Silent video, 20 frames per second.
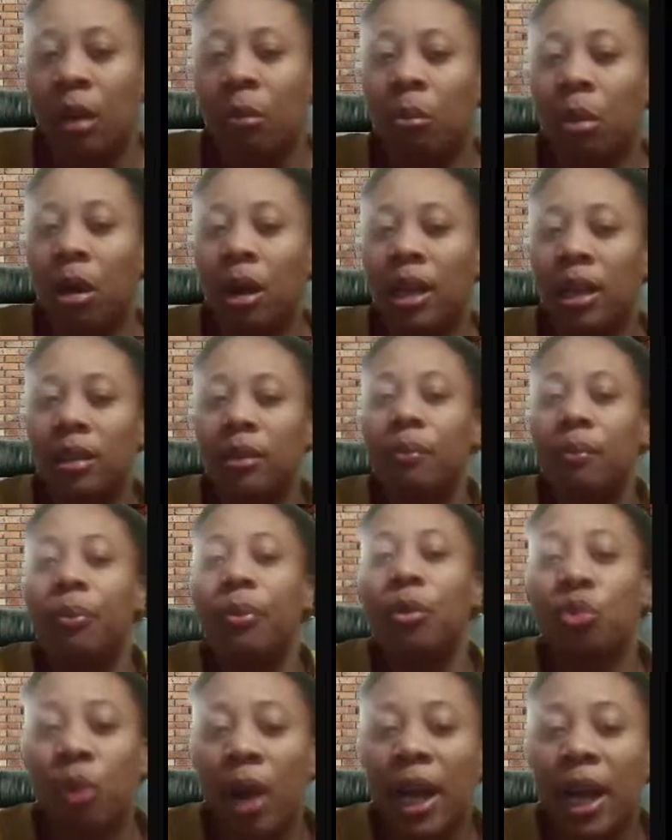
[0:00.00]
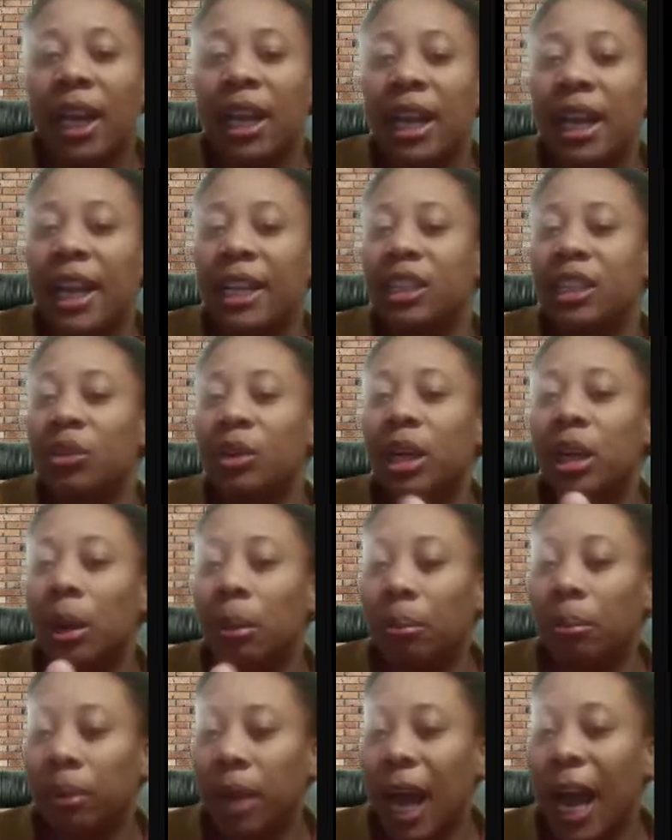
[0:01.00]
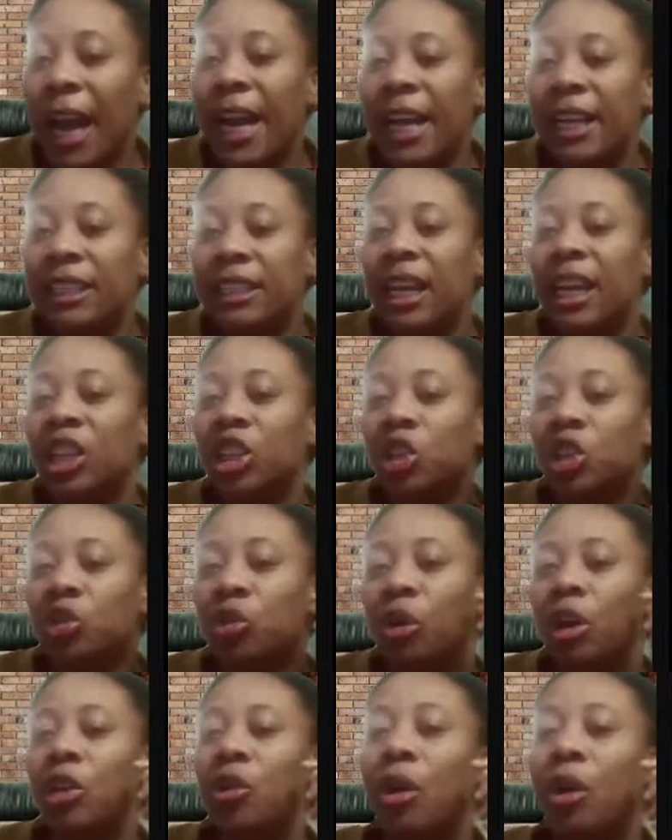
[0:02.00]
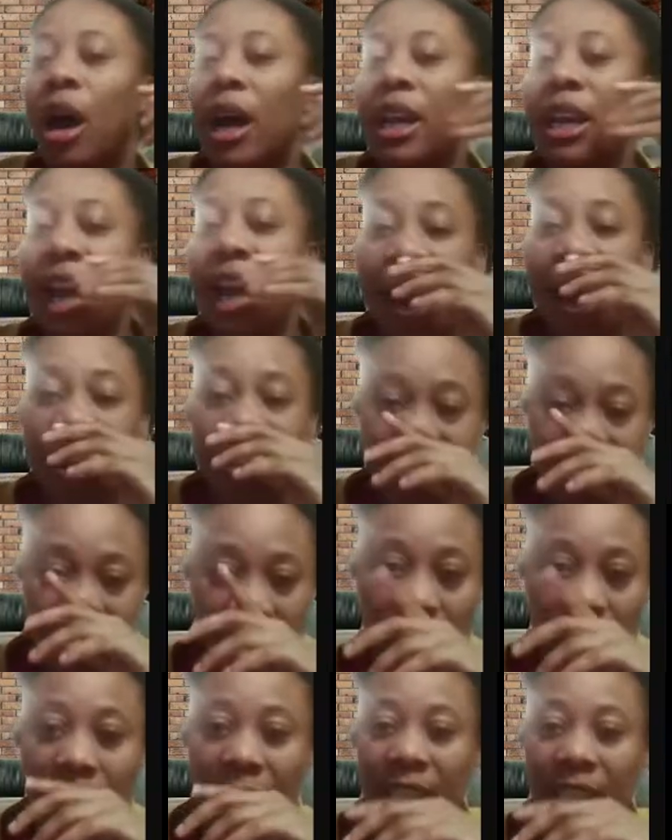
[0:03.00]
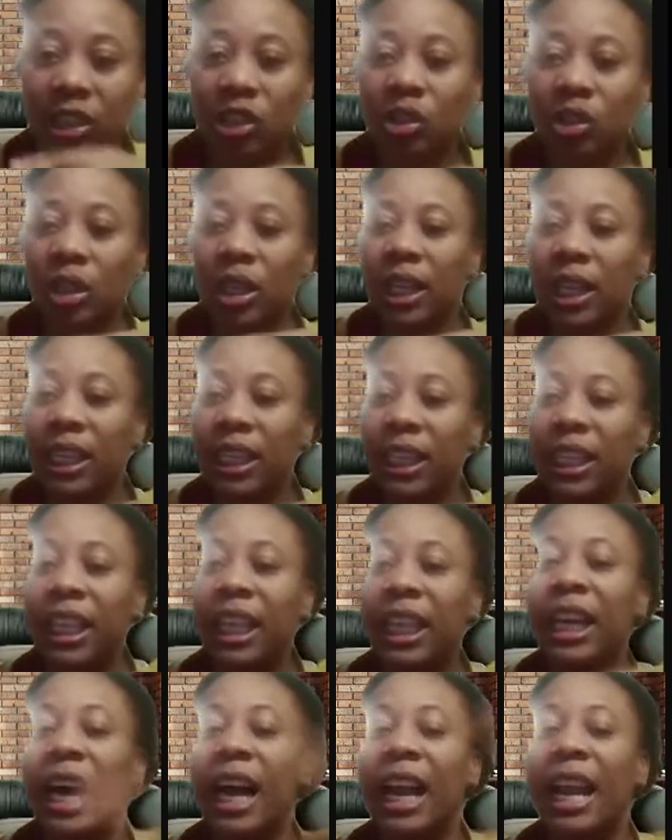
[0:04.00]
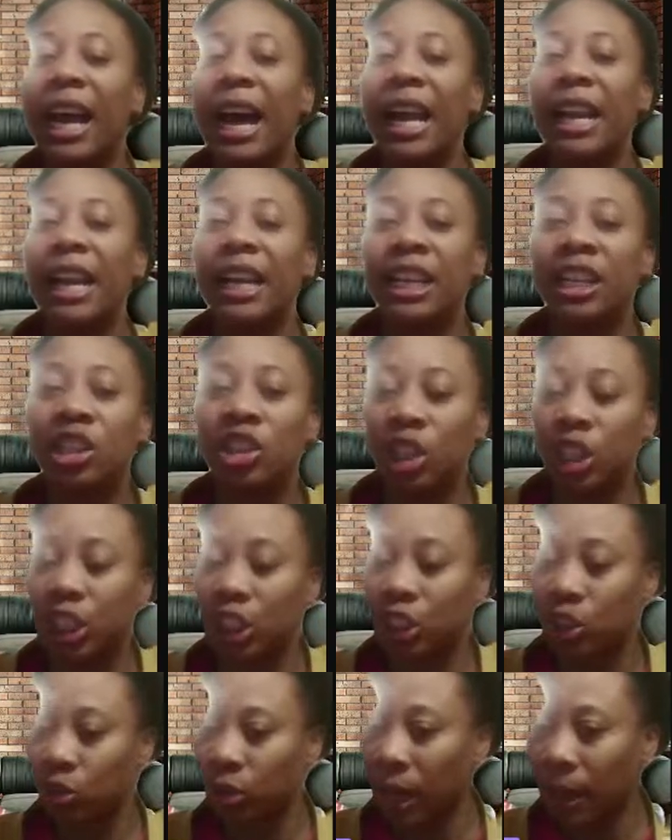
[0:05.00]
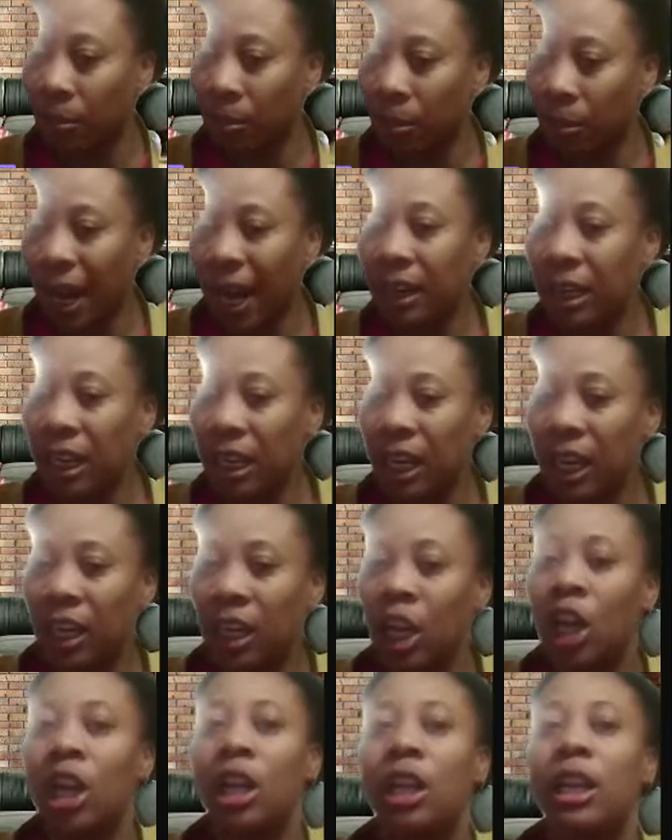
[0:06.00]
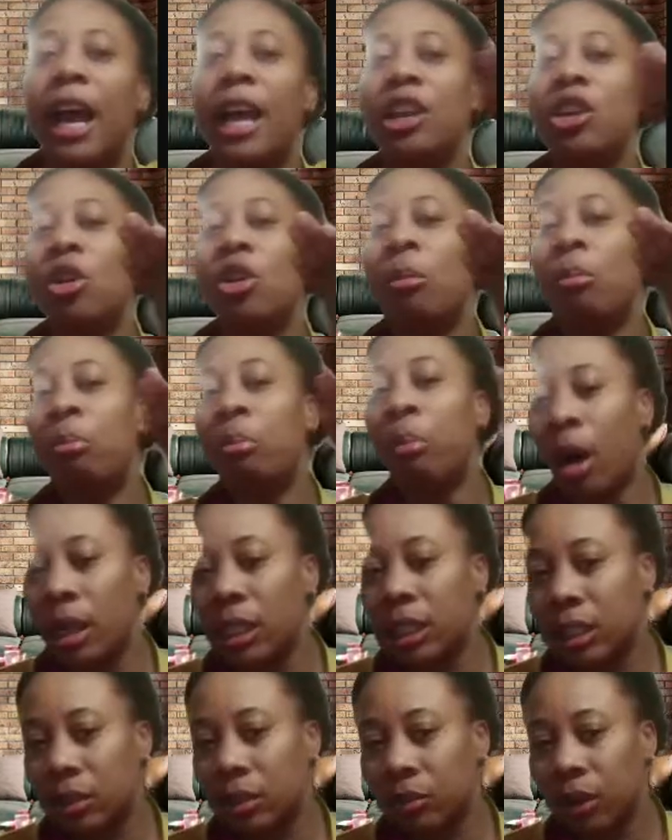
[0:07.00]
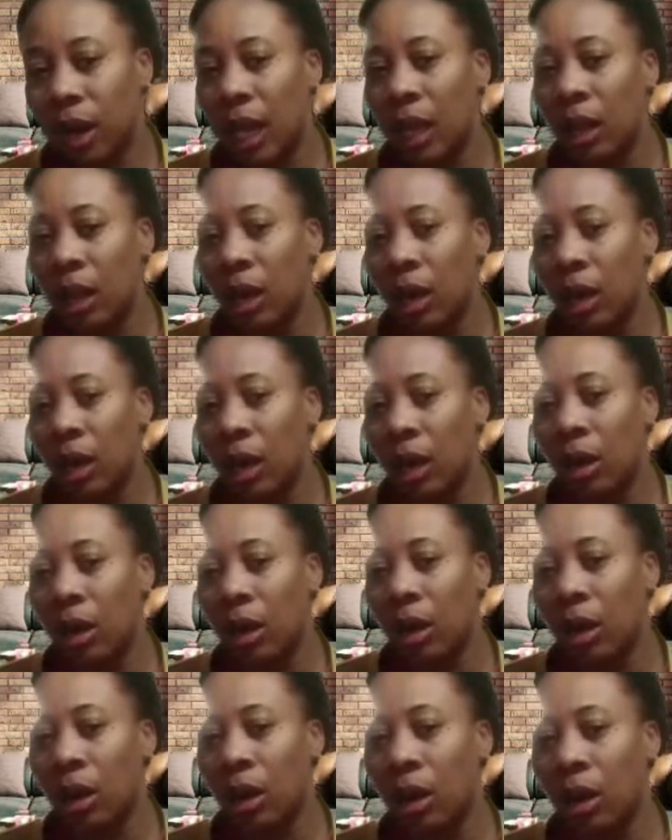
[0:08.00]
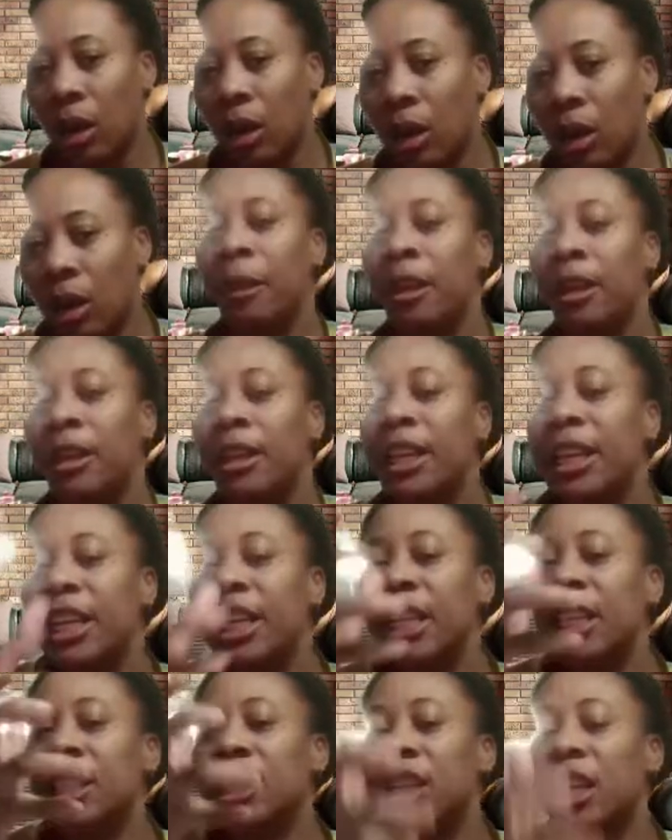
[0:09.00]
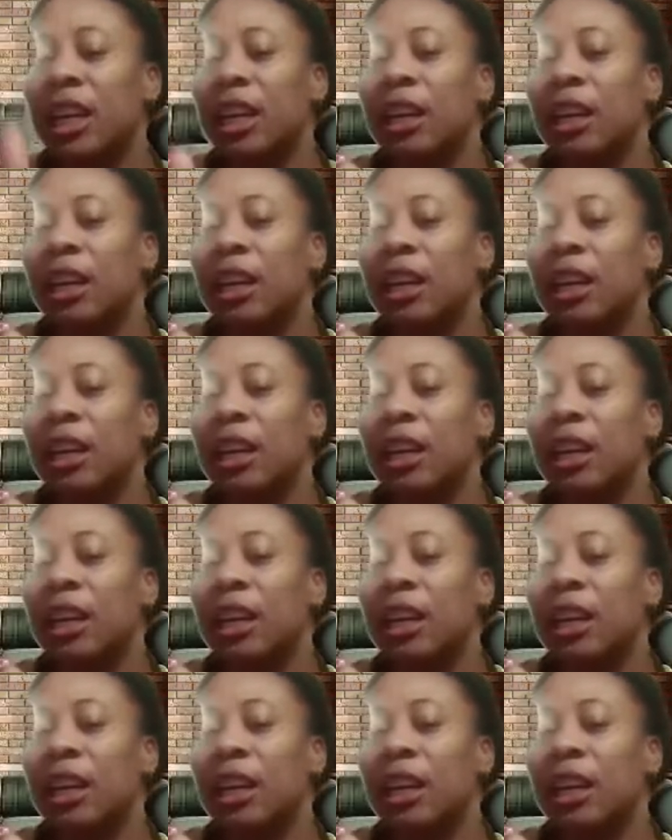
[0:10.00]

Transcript: But regulatory compliance ensure you the adherence to the legal and industrial mandate that you must follow in these